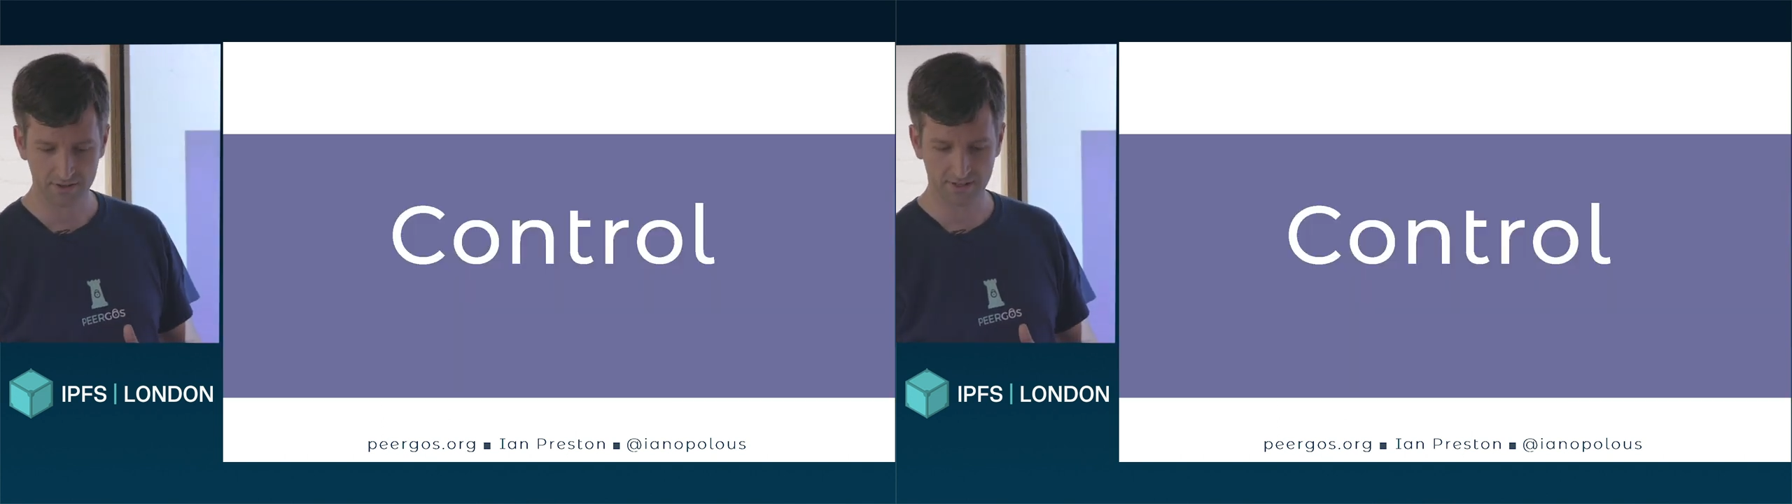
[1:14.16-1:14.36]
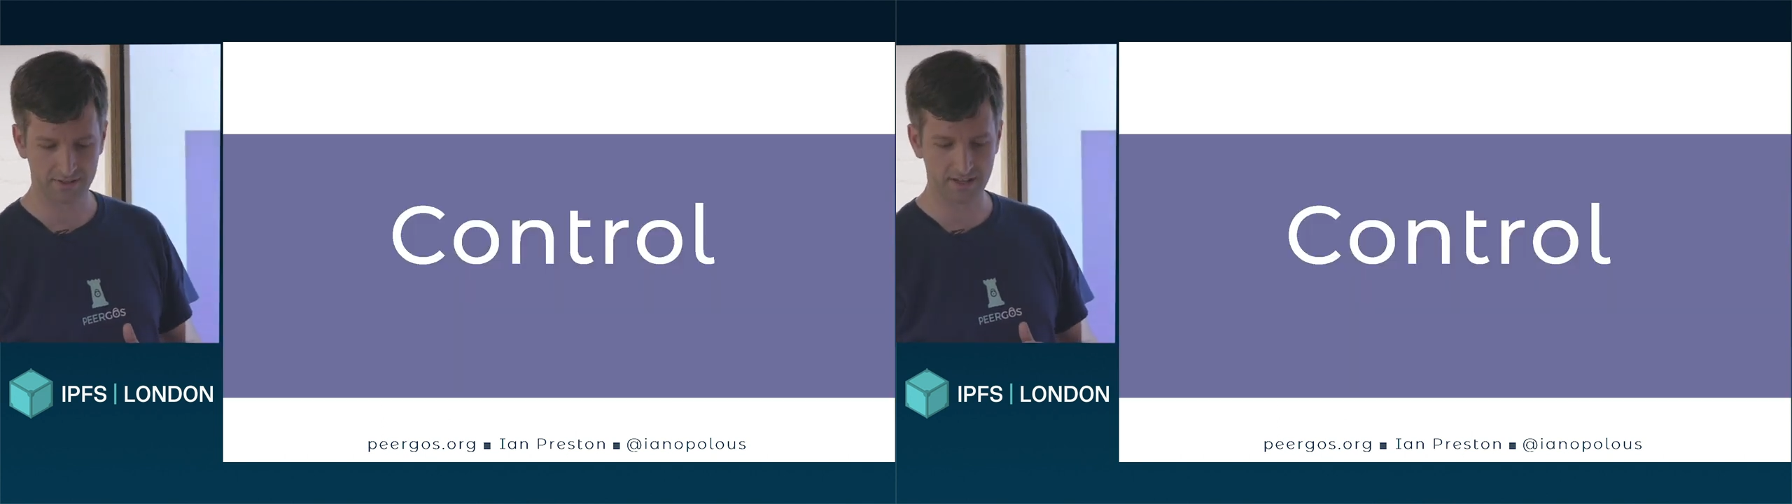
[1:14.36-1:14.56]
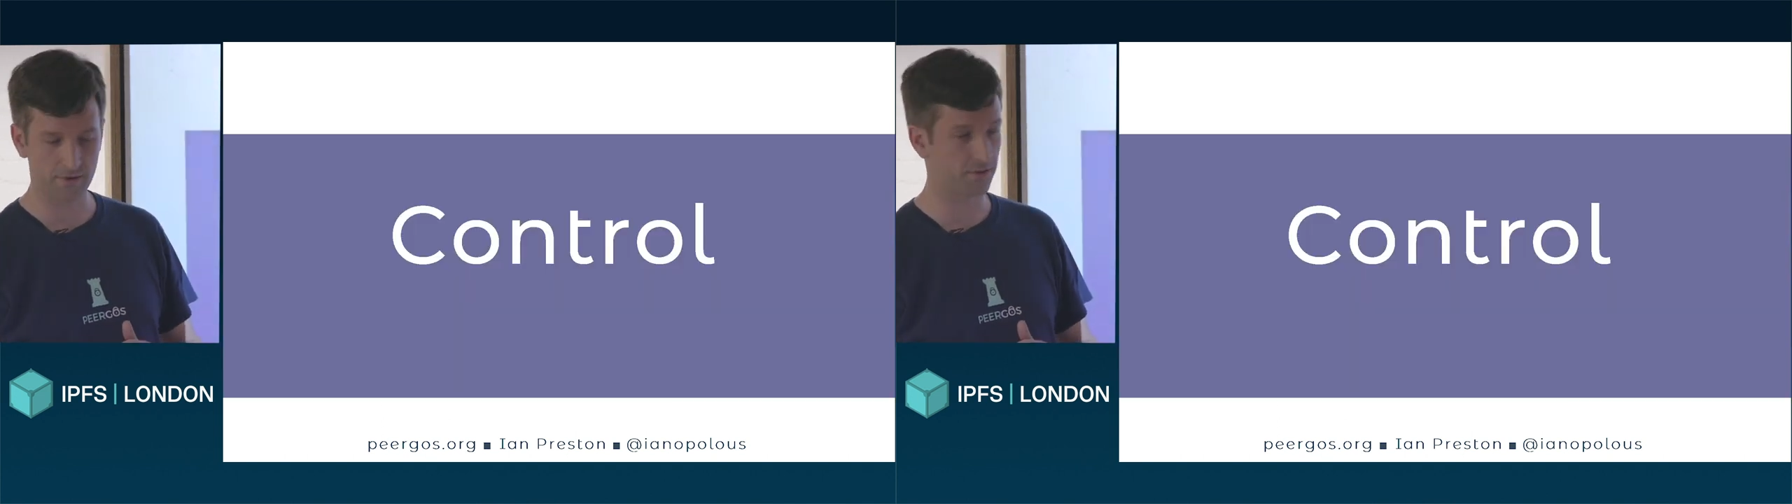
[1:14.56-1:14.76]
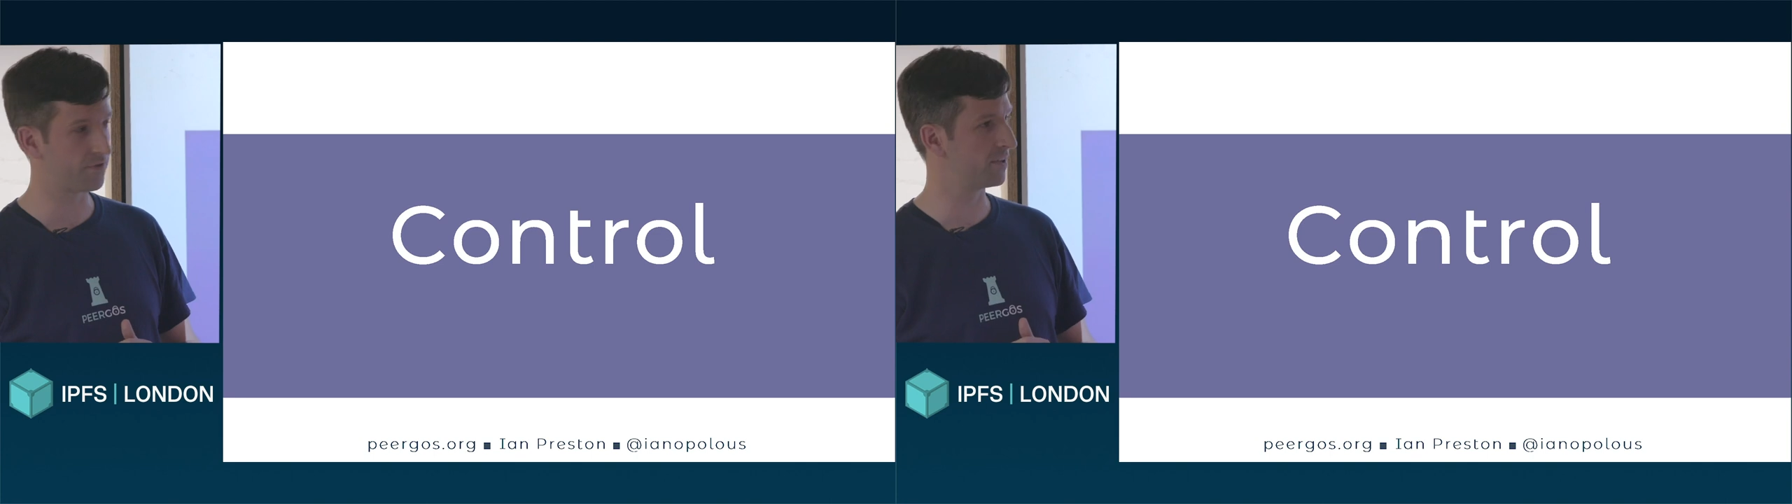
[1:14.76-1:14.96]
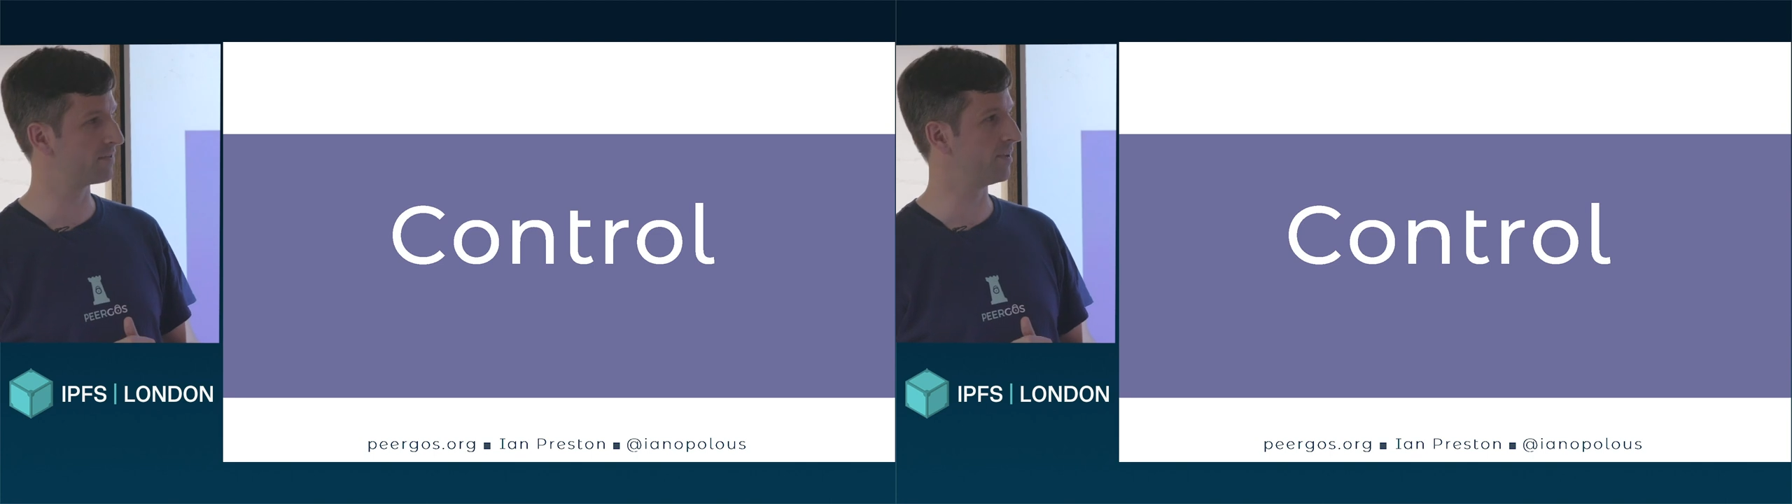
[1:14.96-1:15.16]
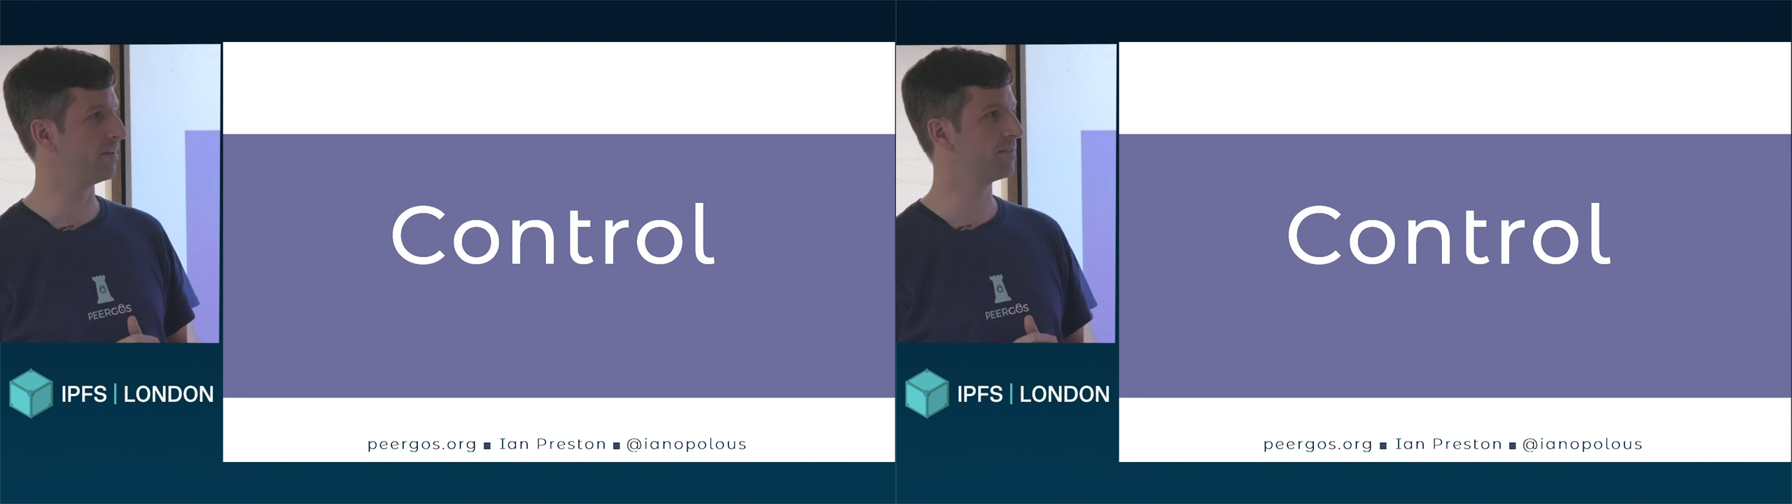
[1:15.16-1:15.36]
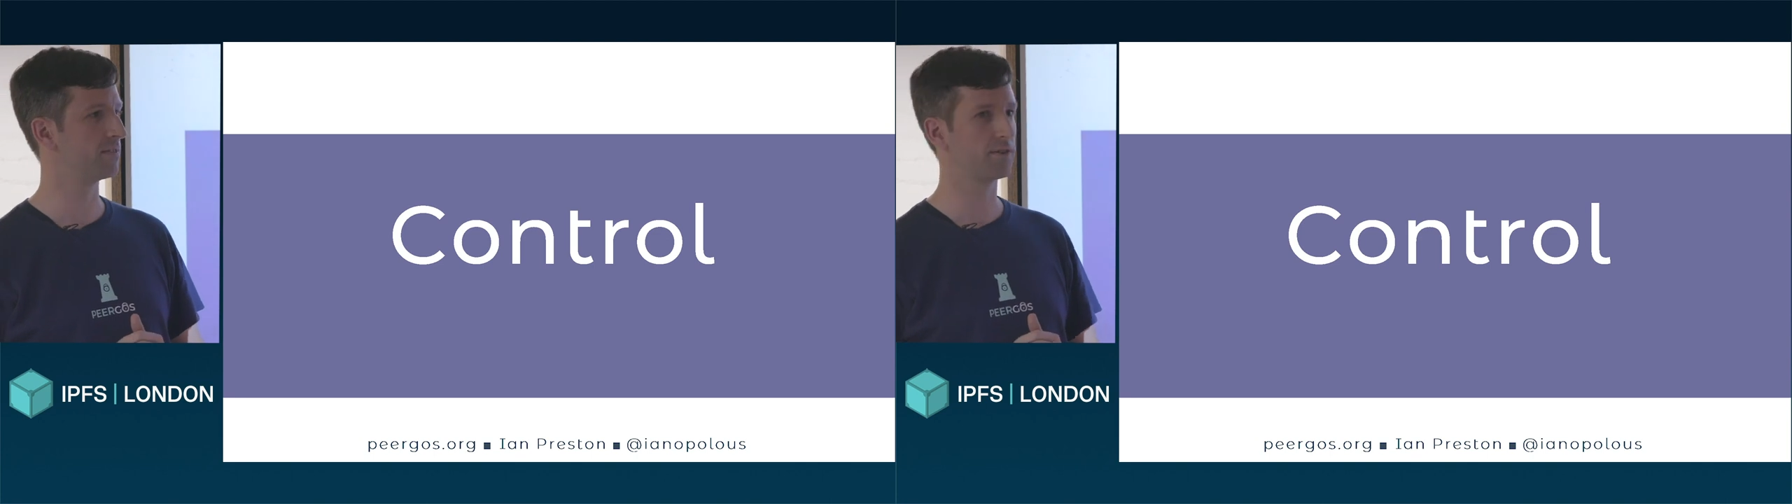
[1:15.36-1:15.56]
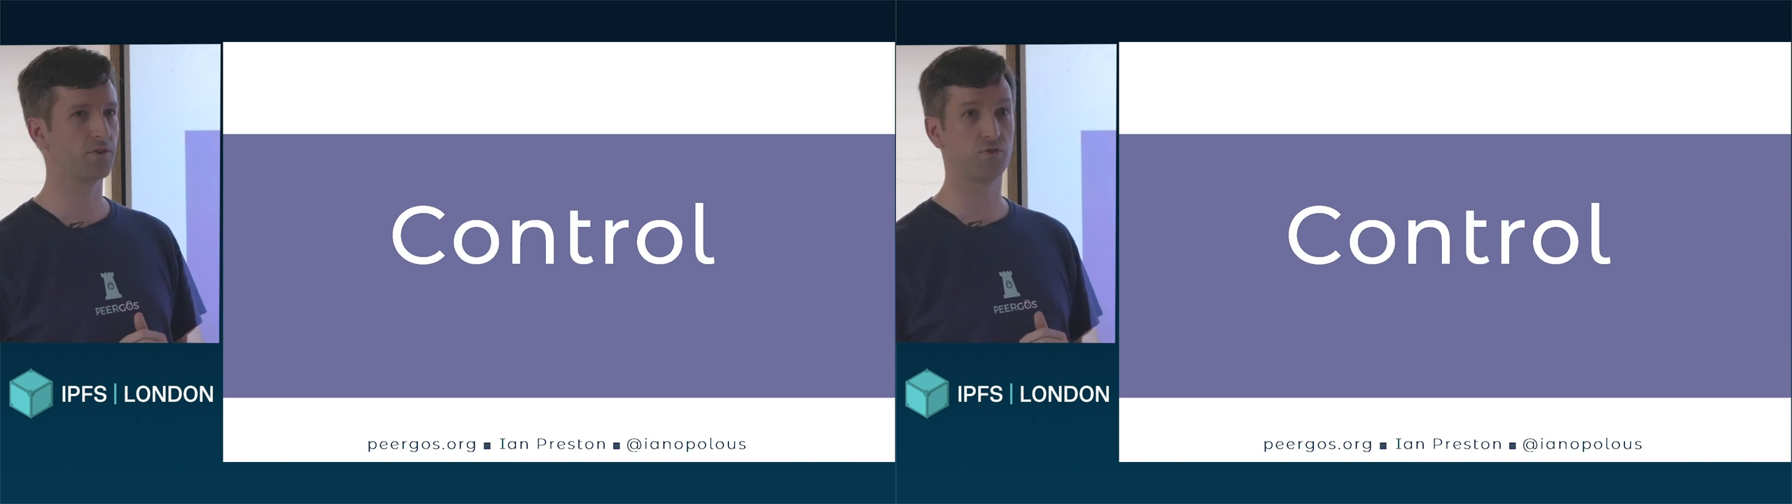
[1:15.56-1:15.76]
So let's start with the first one,
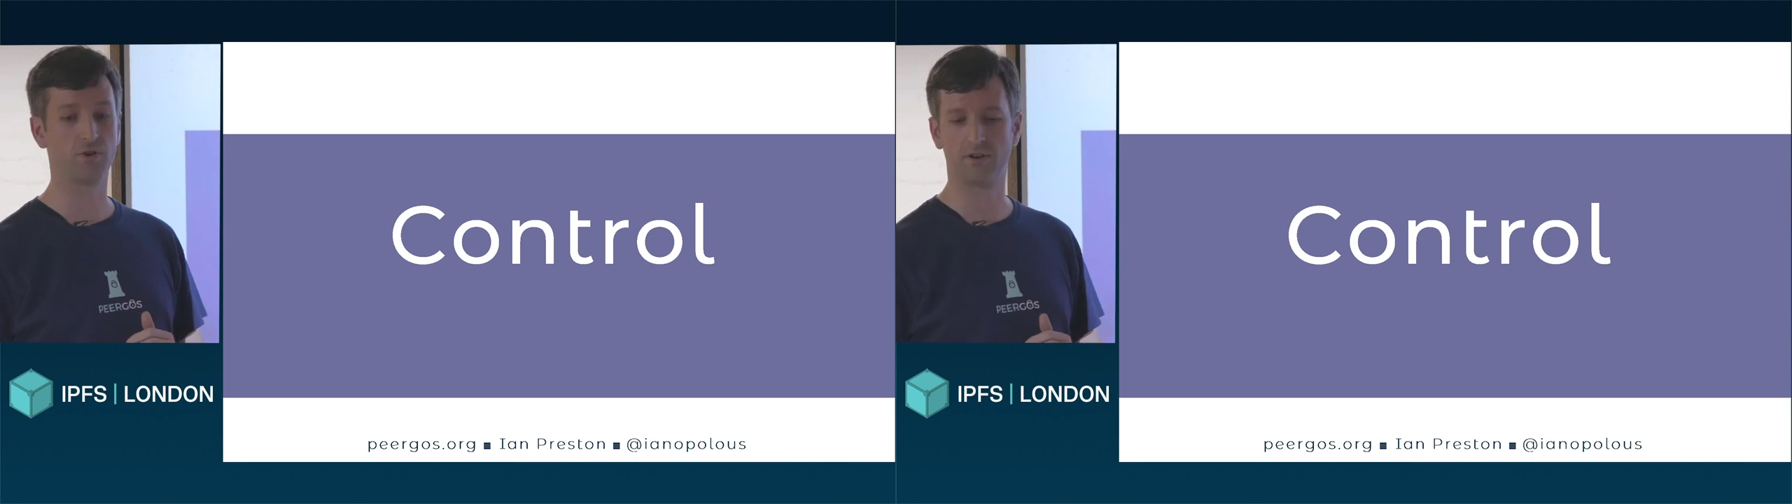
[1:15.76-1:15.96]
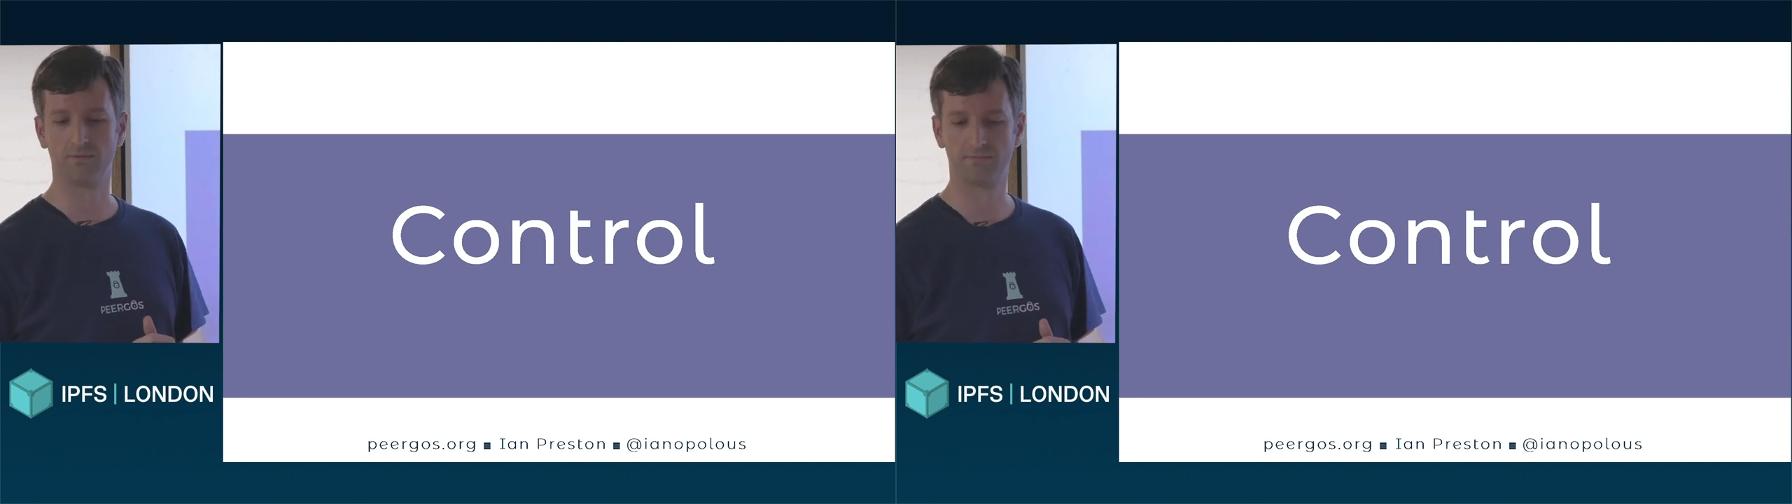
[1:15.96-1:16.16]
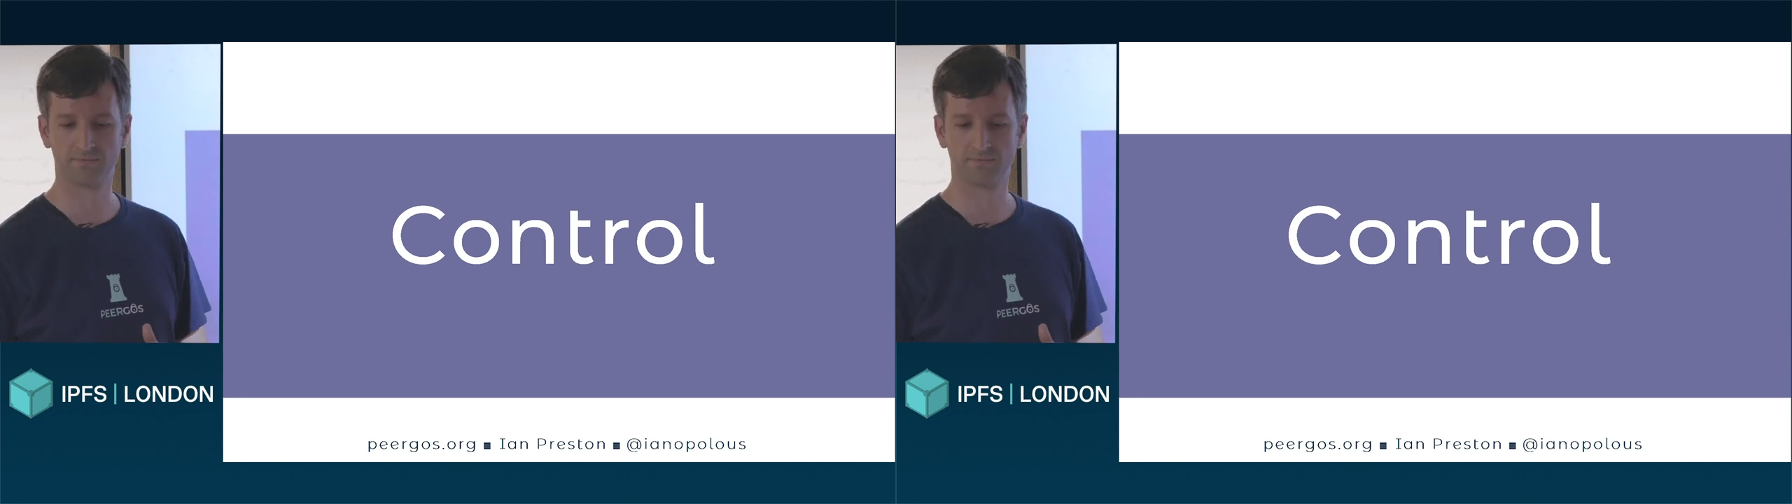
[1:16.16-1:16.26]
control.